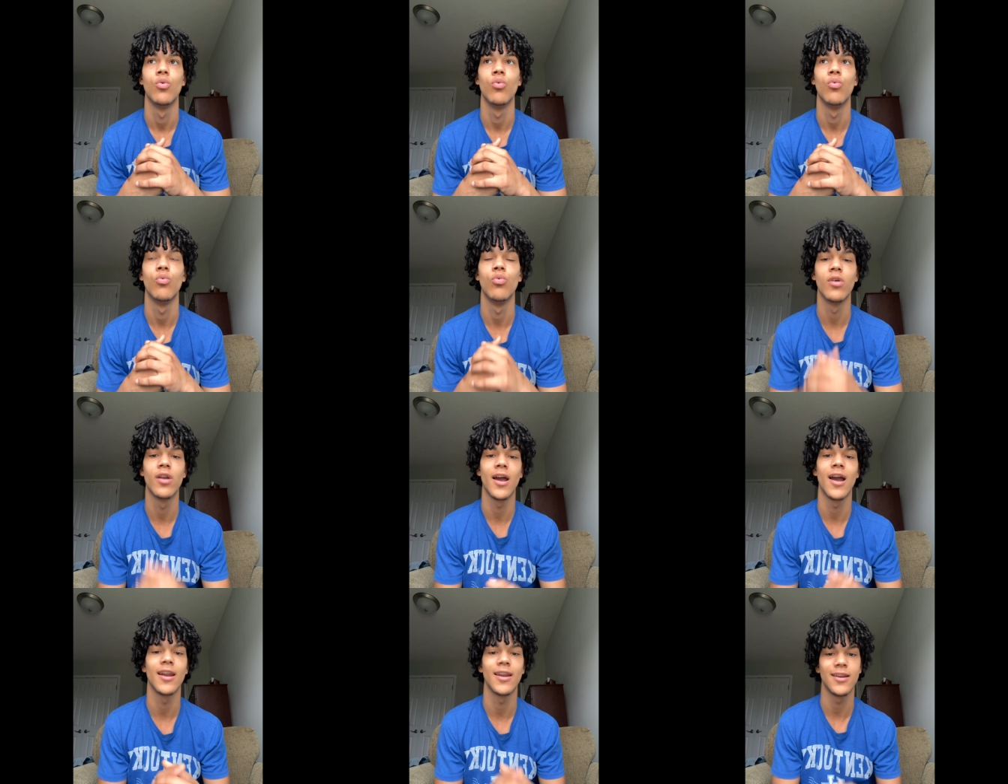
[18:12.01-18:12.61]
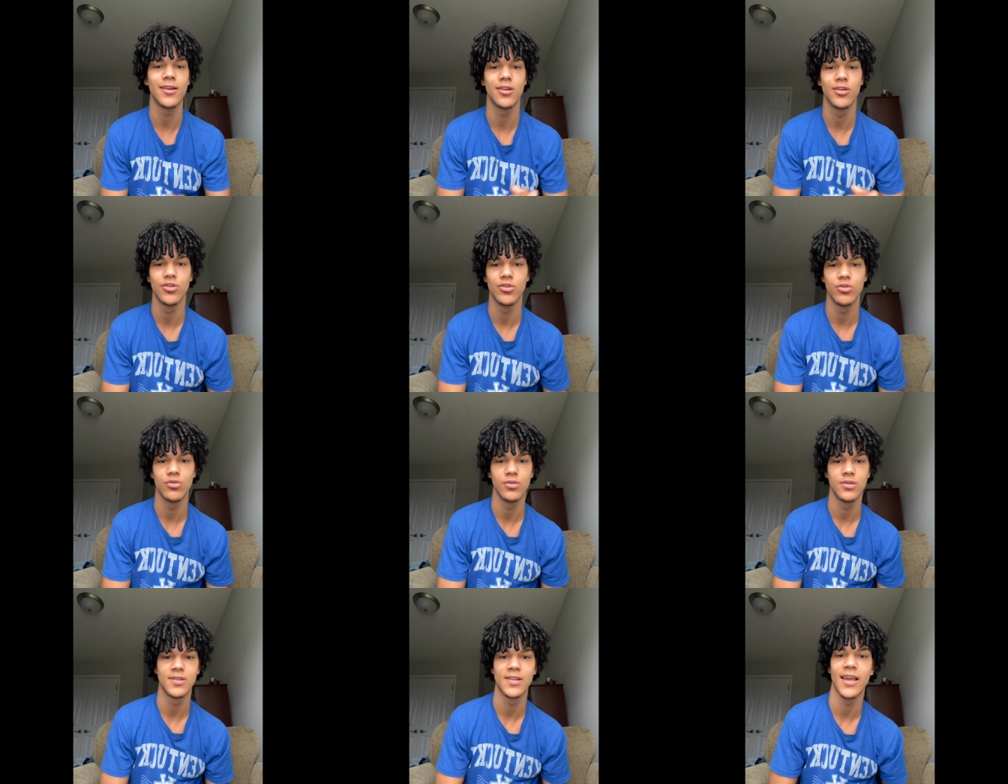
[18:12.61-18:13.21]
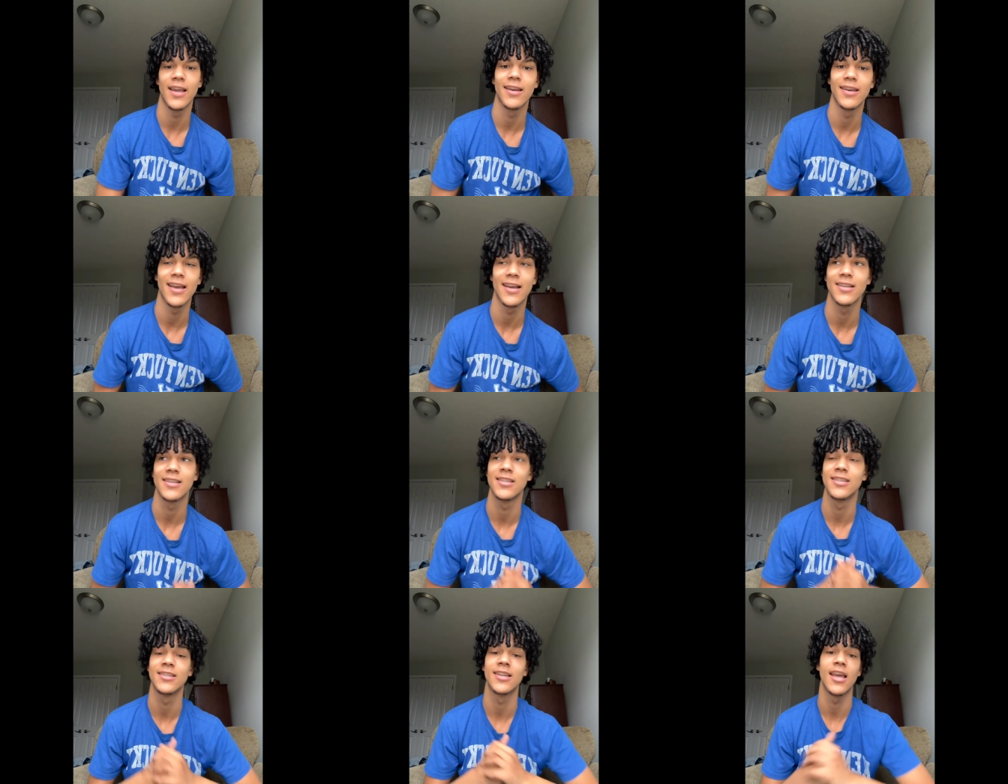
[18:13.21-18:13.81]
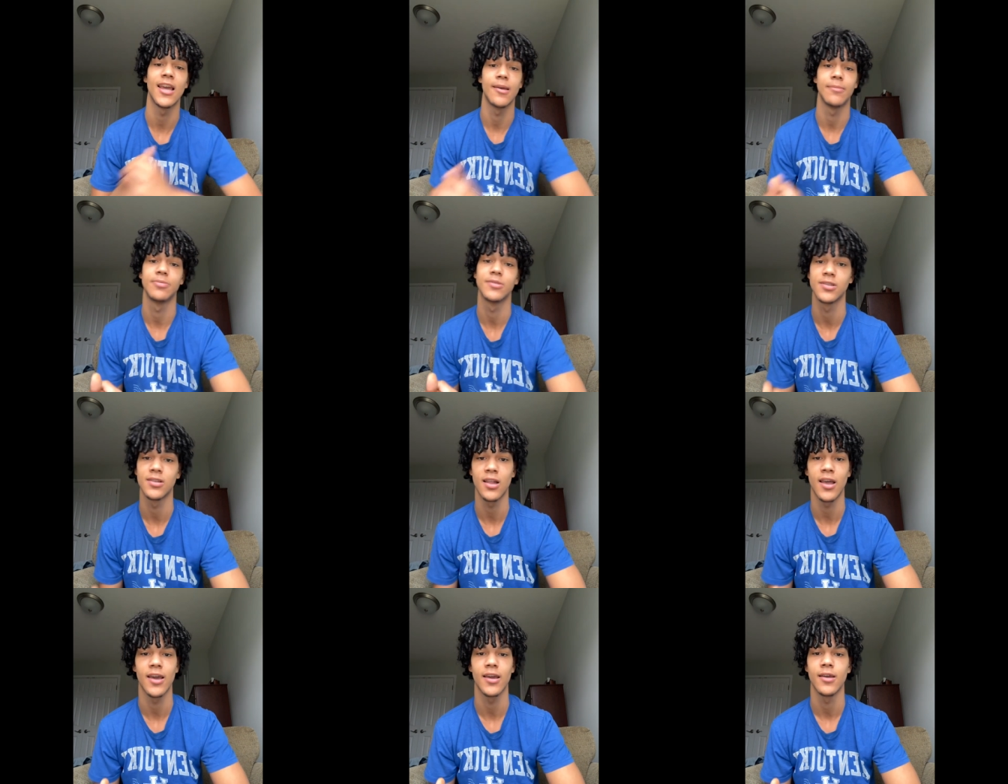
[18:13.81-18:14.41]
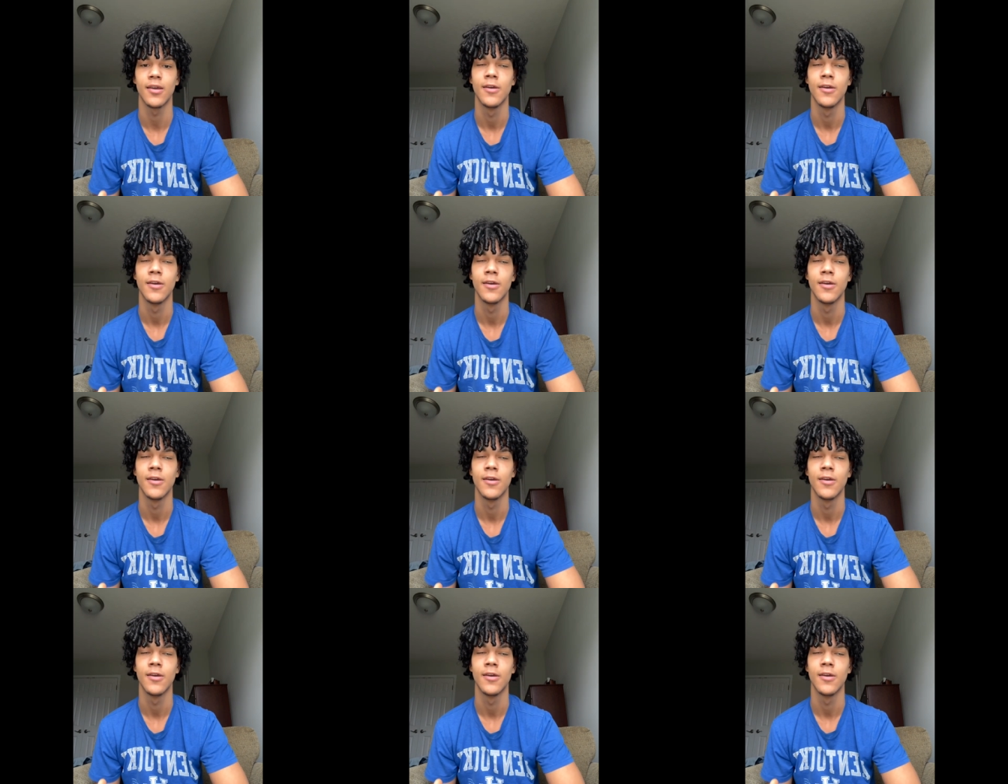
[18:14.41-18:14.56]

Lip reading: what I need to do to take next steps. Like,